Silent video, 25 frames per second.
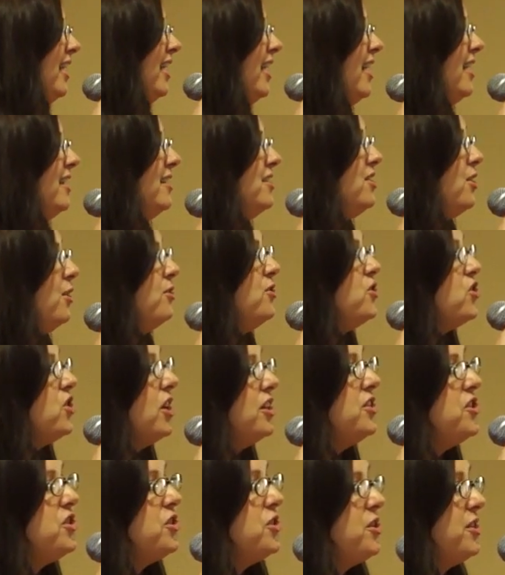And don't
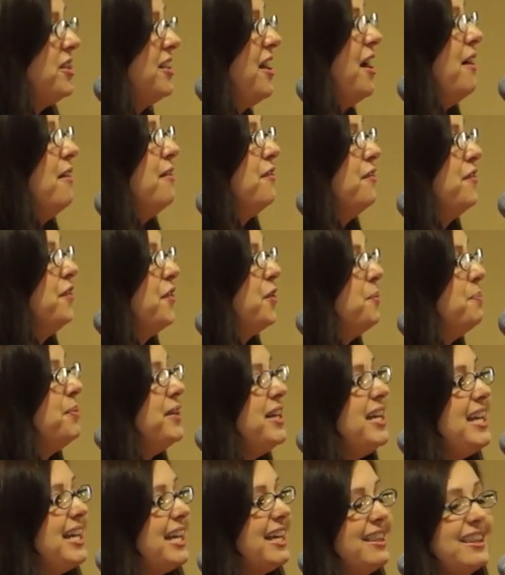judge yourself for
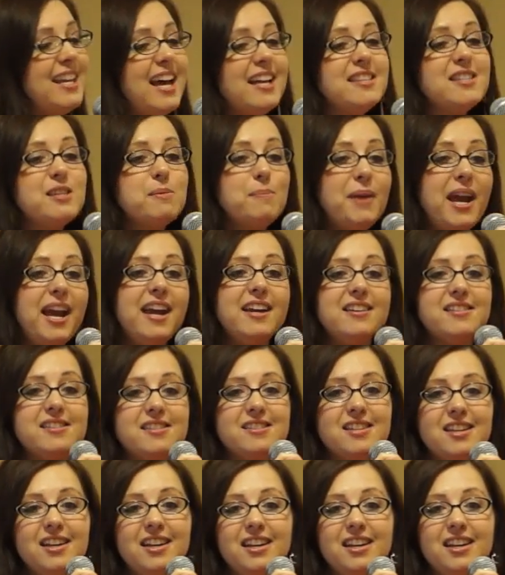being in that space.